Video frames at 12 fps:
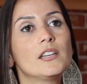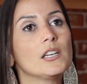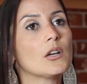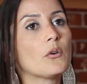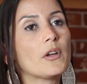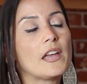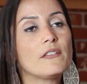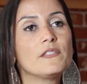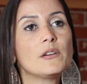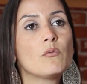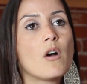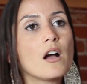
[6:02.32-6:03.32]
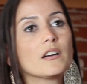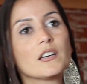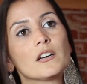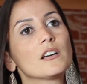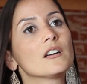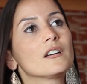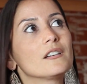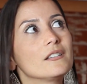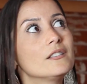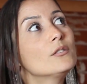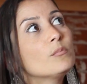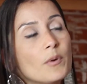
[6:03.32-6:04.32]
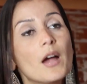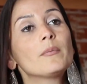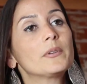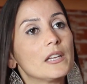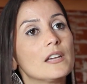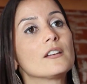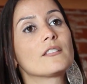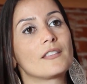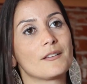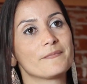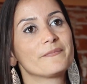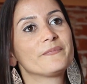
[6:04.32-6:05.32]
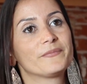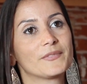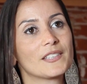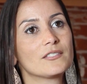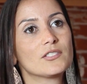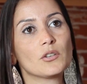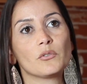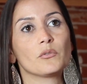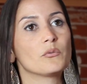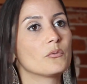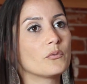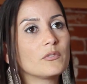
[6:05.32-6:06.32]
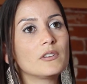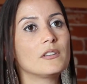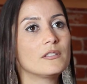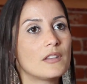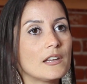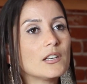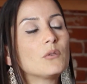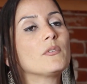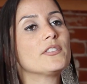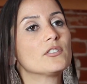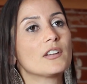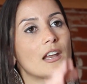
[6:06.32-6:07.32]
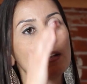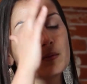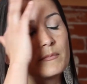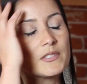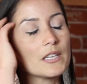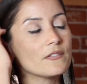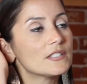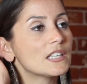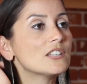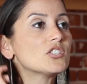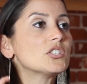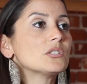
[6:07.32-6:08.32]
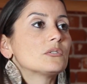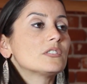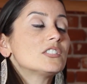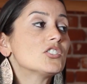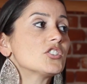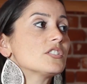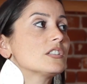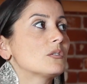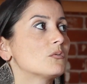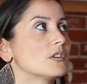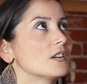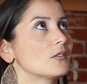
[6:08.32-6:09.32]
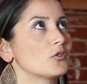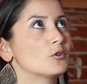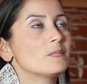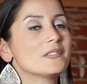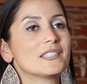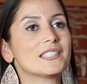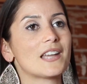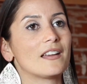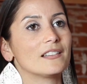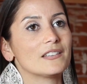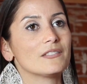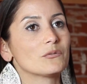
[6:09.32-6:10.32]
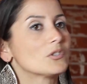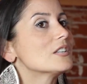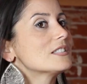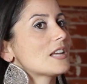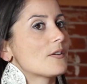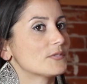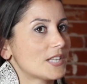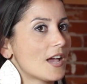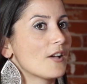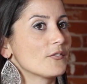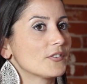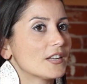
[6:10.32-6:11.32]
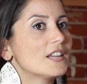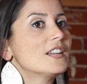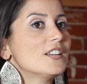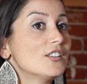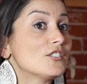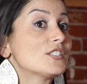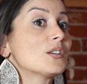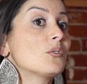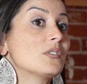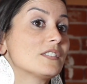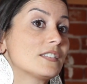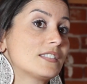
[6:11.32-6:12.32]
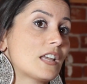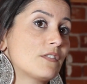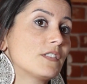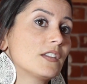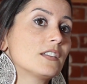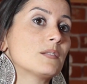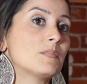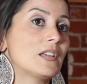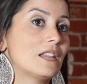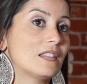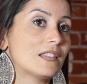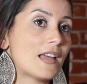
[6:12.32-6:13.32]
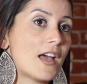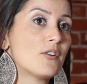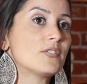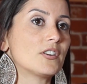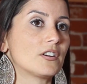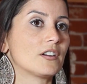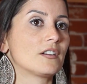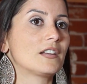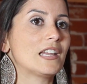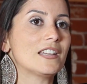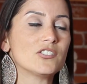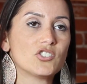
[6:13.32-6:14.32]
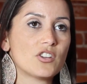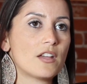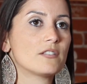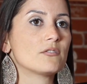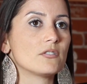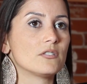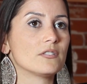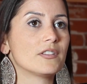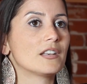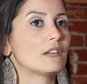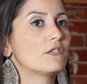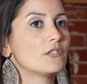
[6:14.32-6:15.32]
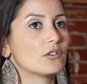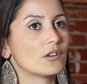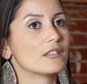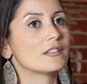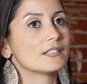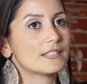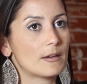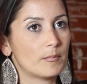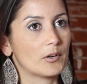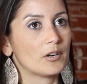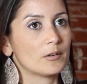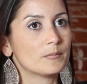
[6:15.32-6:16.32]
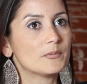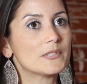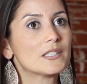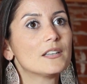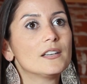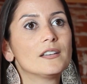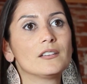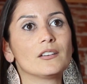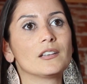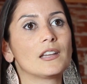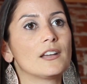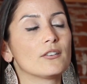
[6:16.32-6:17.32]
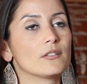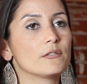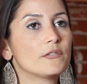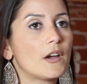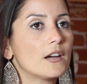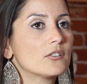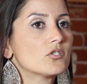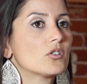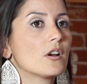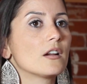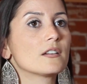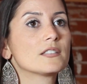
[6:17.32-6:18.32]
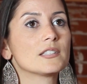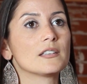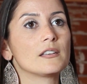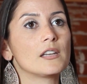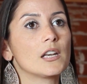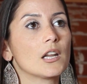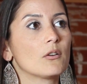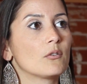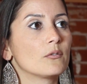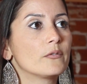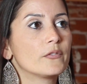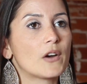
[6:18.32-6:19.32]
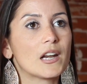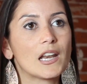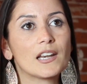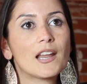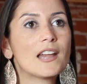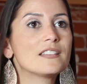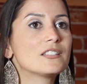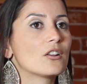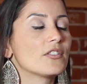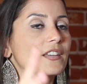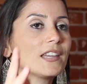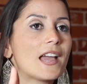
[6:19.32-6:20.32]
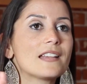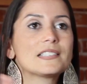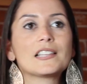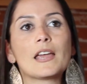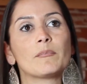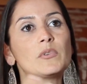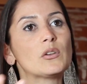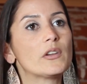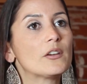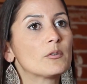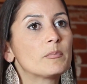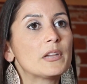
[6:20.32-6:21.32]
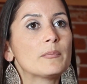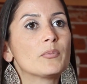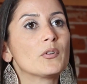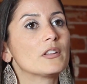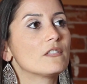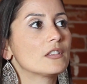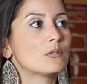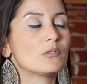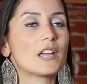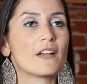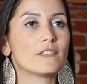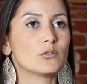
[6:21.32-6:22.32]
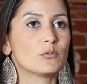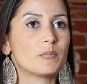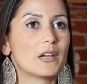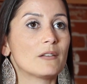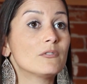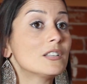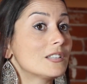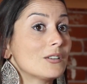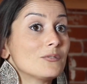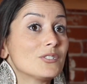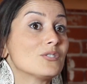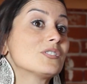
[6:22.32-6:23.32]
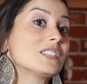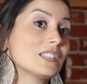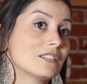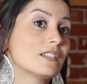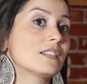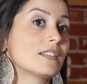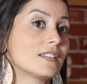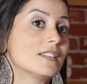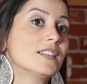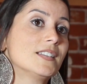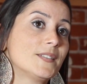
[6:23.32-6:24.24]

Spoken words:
a heavy walker, you'll probably hear them. So they know what they're getting themselves into. Additionally, we're in urban style living. We're in downtown. So it's definitely going to be louder in general than if you're in the suburbs. You're going to hear the fire trucks and, Friday nights on the gas lamp, you hear people. Even though we have dual pane windows, you're still going to